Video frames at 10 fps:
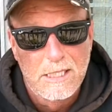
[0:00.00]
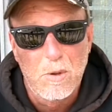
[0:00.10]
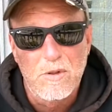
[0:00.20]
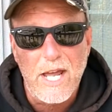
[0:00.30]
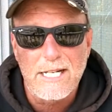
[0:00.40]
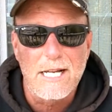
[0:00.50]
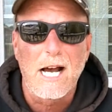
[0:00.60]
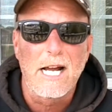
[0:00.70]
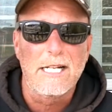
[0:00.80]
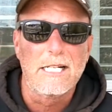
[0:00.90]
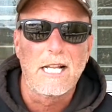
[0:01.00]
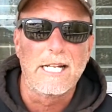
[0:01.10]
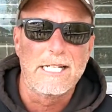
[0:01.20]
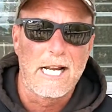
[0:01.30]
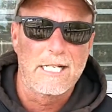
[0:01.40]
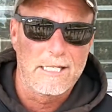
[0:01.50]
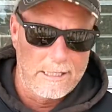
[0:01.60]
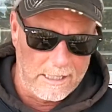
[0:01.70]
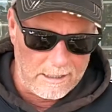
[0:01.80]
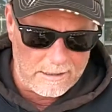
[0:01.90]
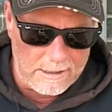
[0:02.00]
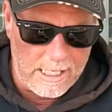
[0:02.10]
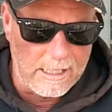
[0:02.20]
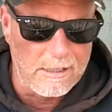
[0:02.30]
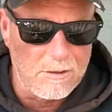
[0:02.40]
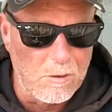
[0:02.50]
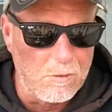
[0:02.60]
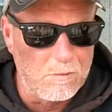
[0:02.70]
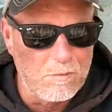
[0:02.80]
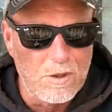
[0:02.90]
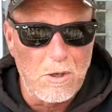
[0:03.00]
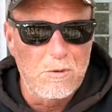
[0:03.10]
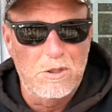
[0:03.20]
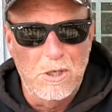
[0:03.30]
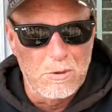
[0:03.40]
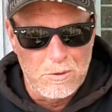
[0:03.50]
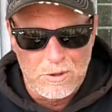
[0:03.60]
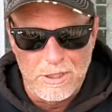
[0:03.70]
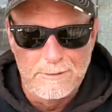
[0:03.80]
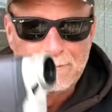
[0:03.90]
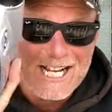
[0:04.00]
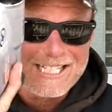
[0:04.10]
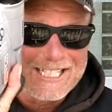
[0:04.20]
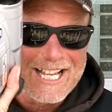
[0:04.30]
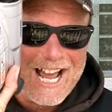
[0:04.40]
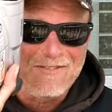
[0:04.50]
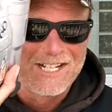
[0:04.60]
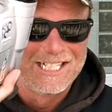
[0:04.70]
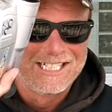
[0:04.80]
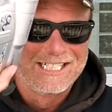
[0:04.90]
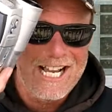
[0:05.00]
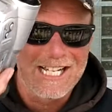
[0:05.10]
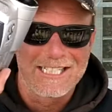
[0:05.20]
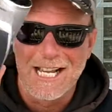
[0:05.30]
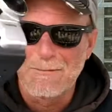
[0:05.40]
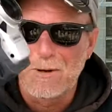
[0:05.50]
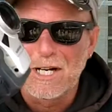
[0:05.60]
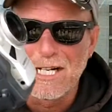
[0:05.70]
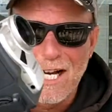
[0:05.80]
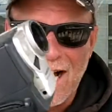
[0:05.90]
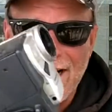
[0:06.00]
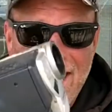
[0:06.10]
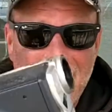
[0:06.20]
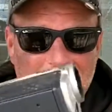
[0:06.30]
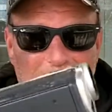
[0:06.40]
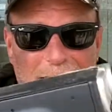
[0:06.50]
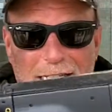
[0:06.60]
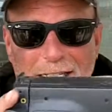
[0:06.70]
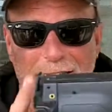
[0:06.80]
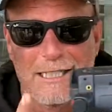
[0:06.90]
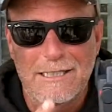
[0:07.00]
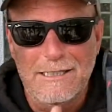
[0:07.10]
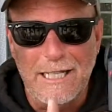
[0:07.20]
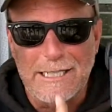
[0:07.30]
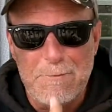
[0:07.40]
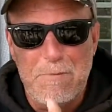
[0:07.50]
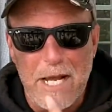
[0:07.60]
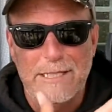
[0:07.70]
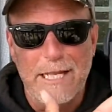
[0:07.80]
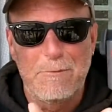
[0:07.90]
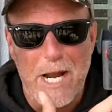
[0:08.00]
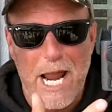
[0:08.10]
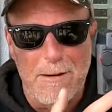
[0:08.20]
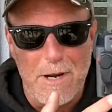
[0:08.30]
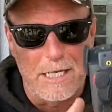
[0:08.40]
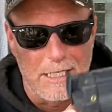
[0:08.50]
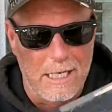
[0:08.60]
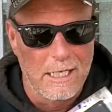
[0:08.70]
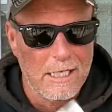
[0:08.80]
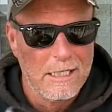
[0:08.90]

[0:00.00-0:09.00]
Well, that died in like 96, and so for those shows, I still have it. Yes, I bought a Hi-8. This is like the best thing we had back then.